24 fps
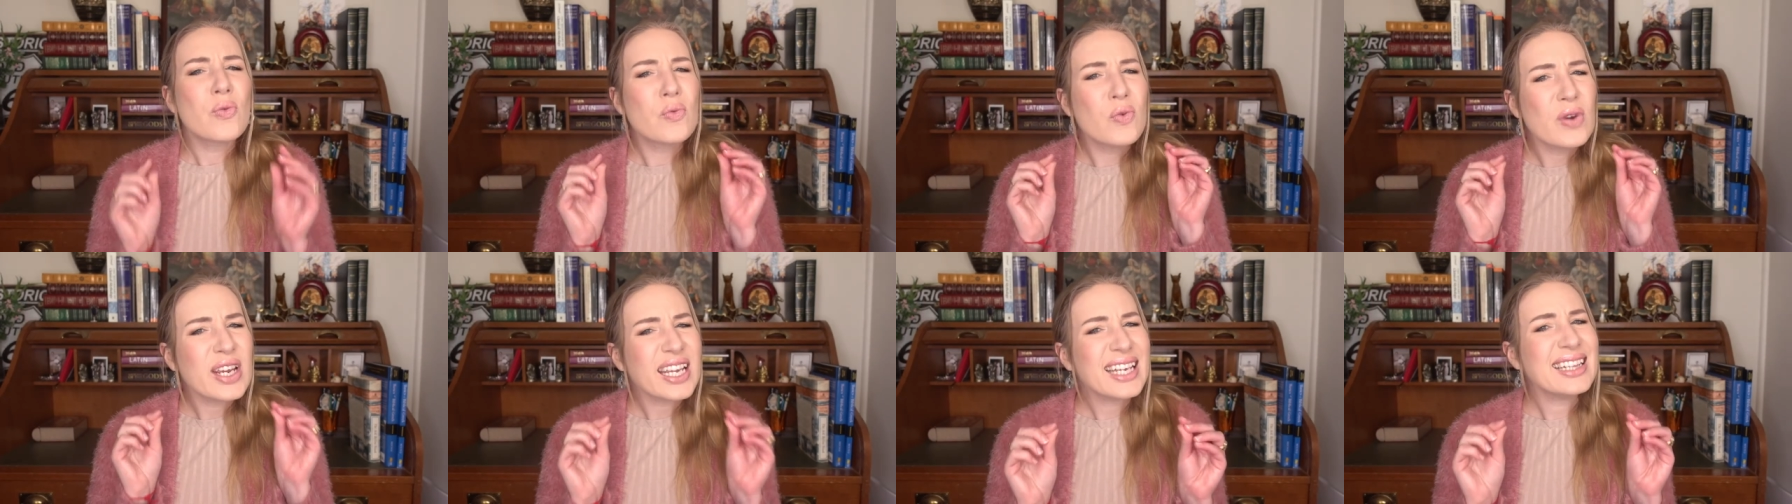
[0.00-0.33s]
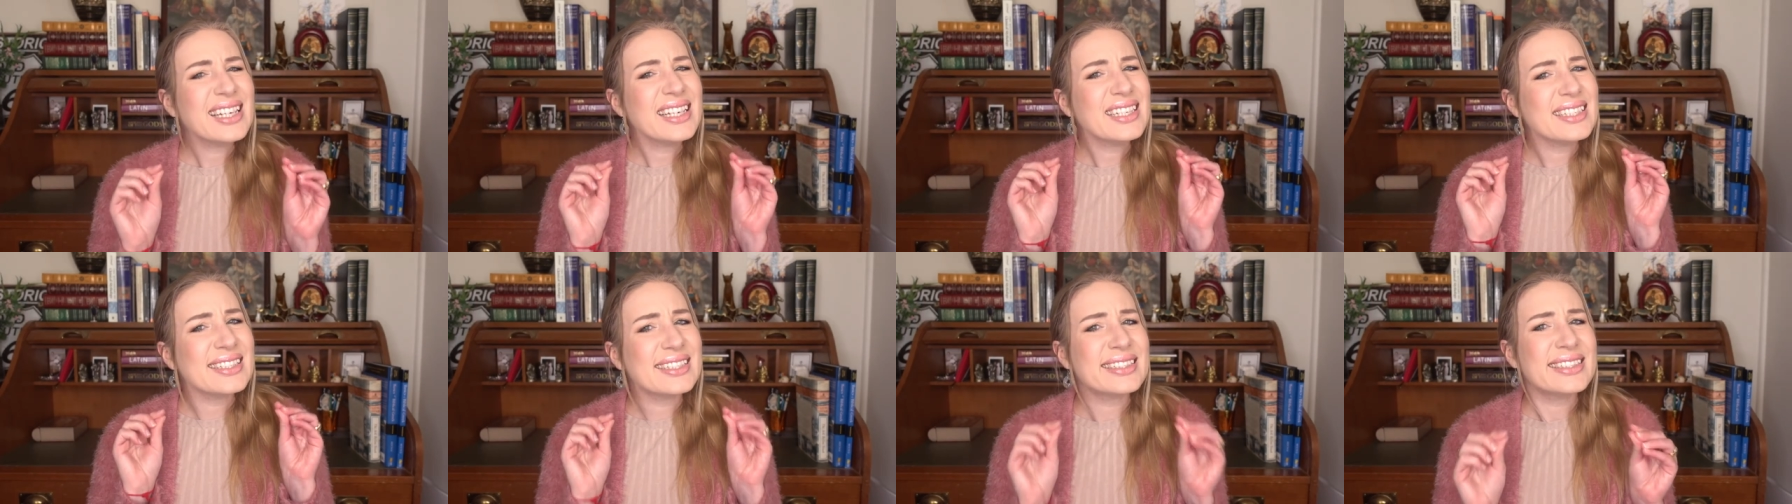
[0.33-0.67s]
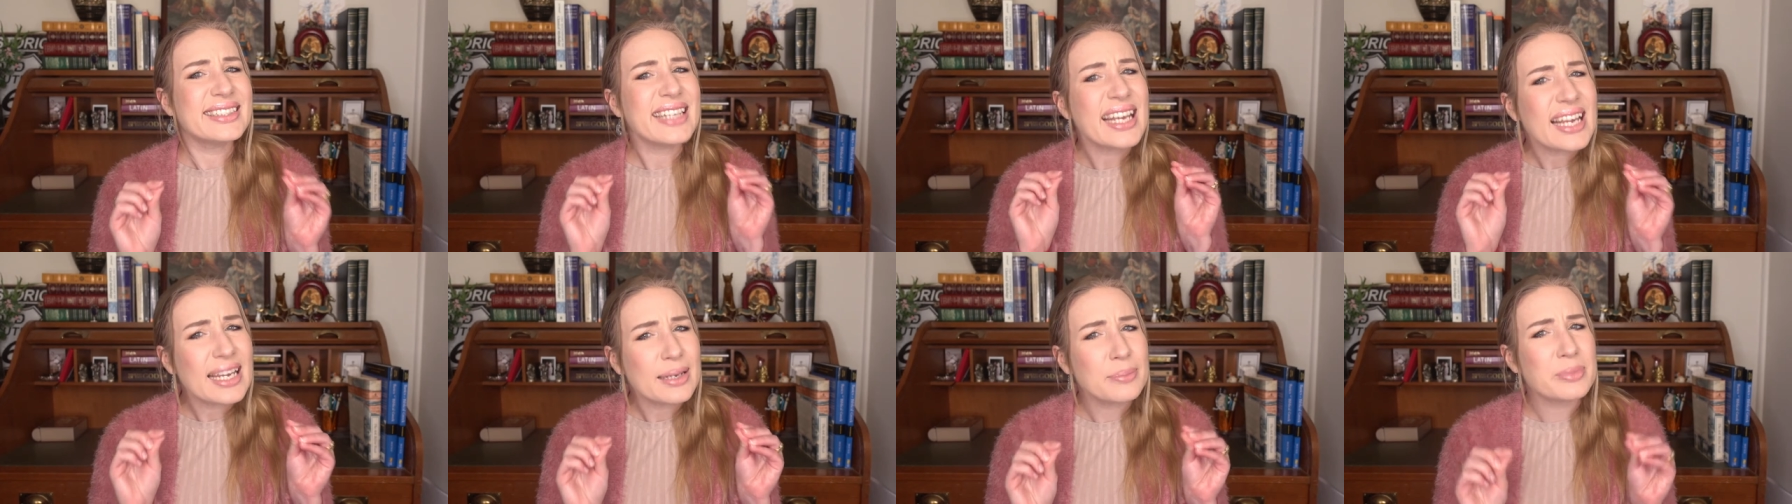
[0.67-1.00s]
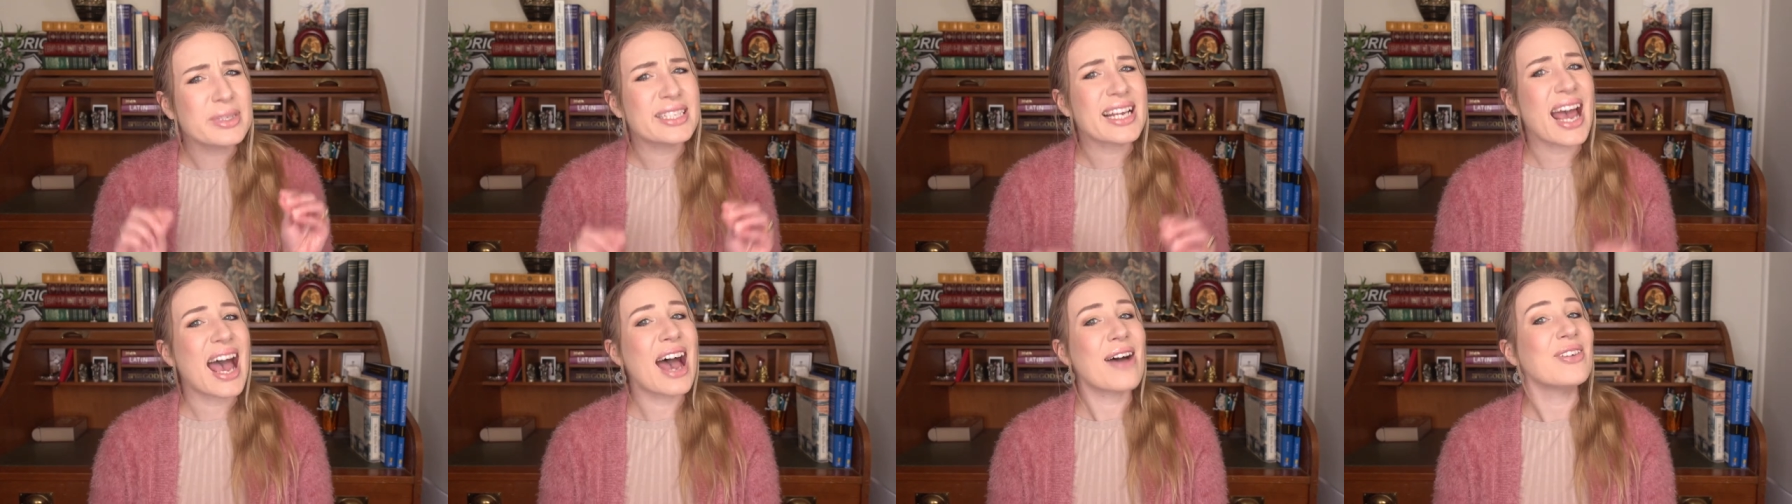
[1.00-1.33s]
really seemed
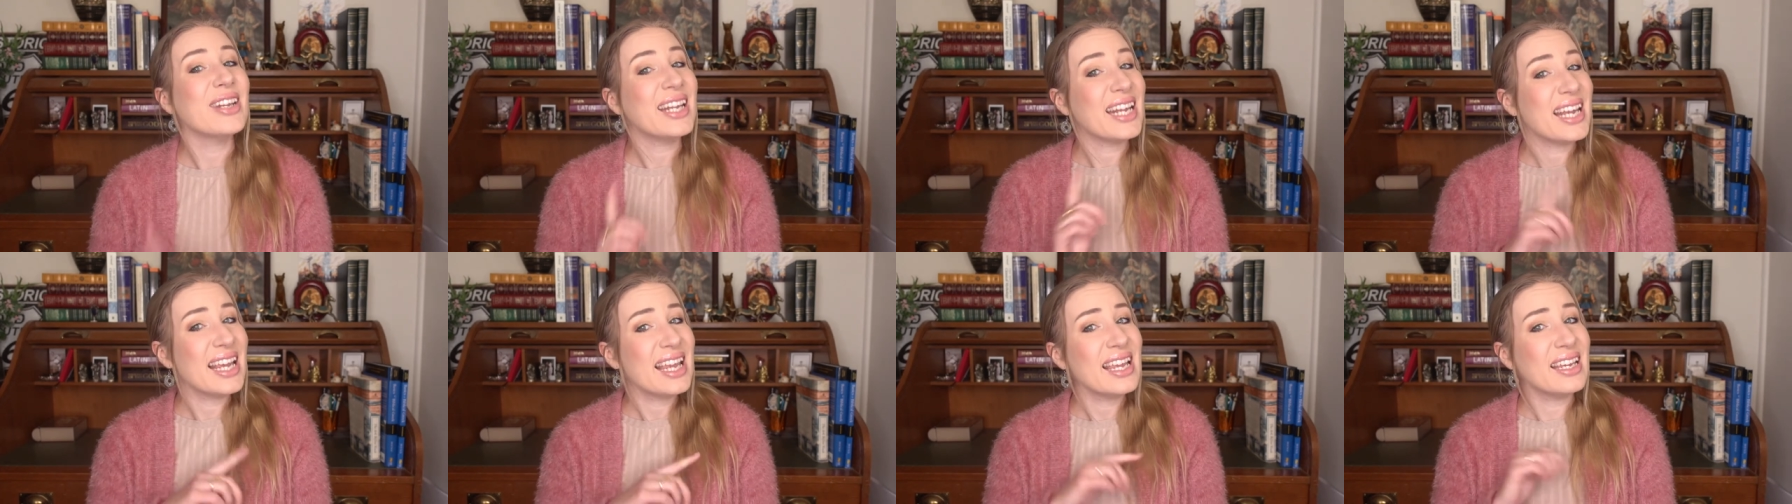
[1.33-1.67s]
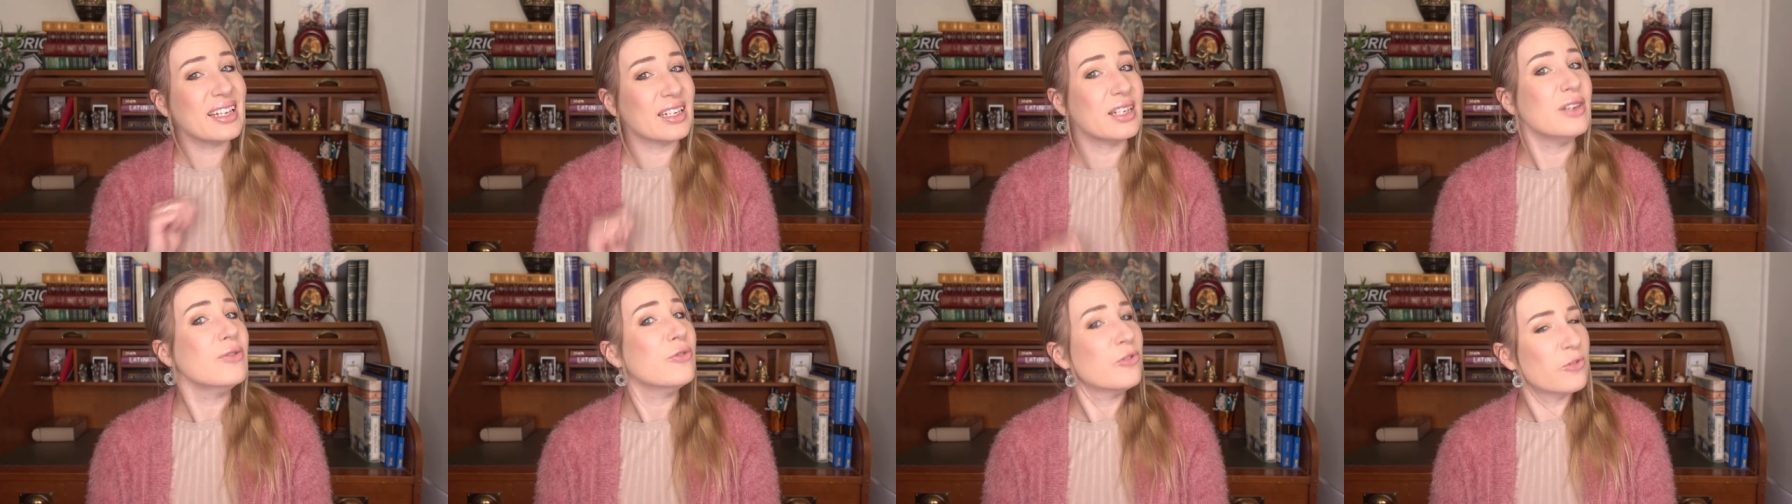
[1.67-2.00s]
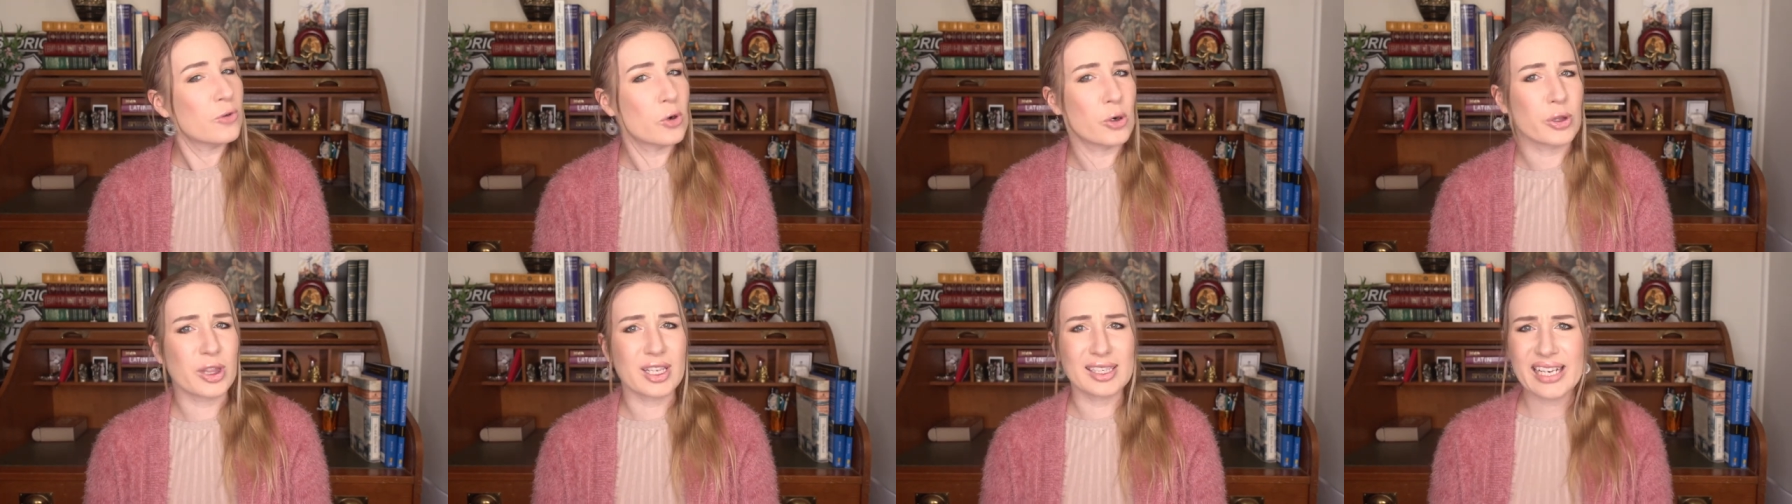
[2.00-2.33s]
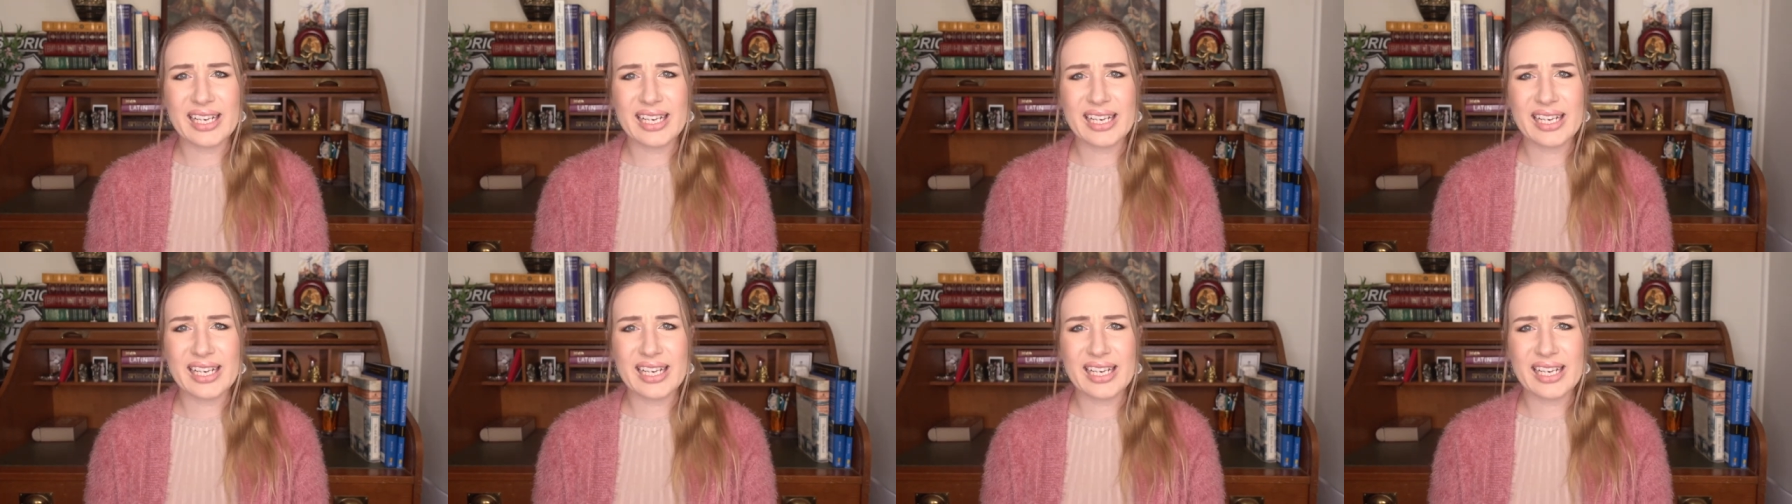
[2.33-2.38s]
to have it in for the